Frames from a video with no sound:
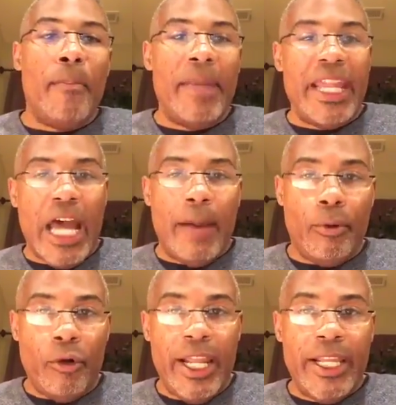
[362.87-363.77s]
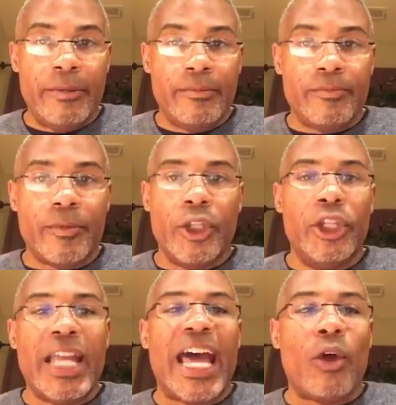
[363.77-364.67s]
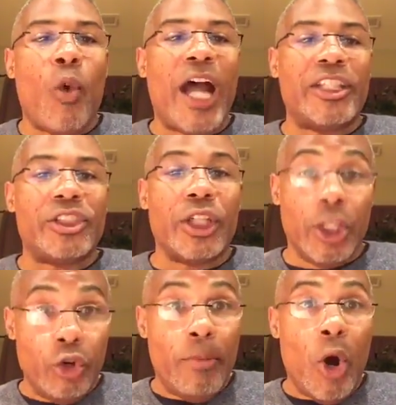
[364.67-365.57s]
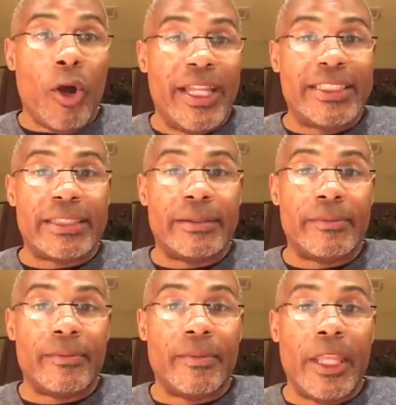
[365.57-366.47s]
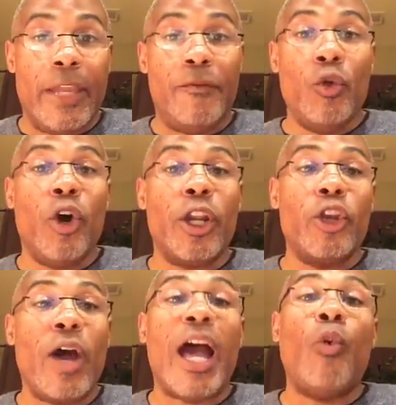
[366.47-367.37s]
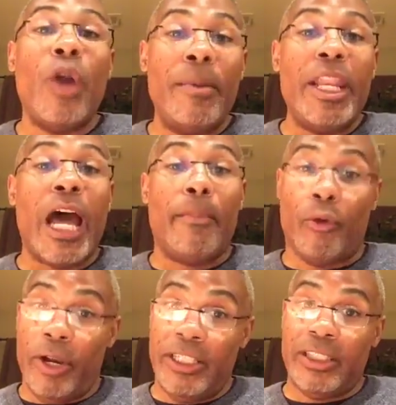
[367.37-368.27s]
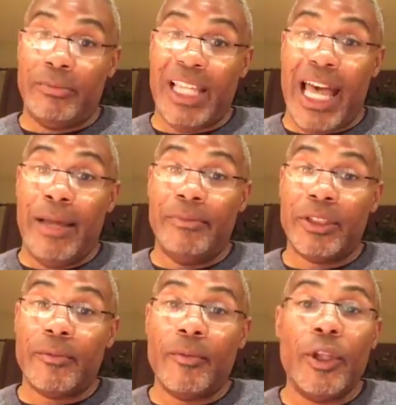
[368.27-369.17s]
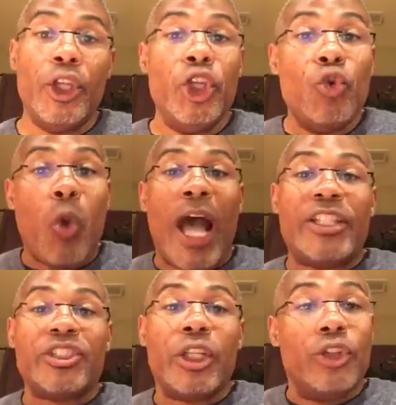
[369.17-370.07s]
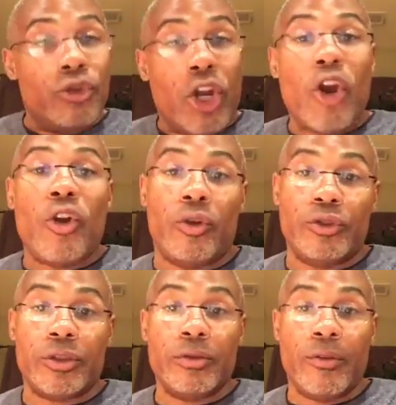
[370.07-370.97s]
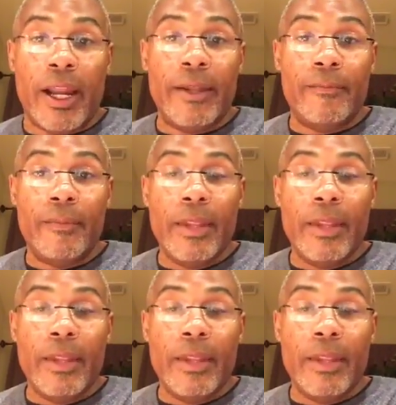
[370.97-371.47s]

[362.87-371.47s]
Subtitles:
men operate, you got to watch little boys. If you want to know how women operate sometimes, you watch little girls, right?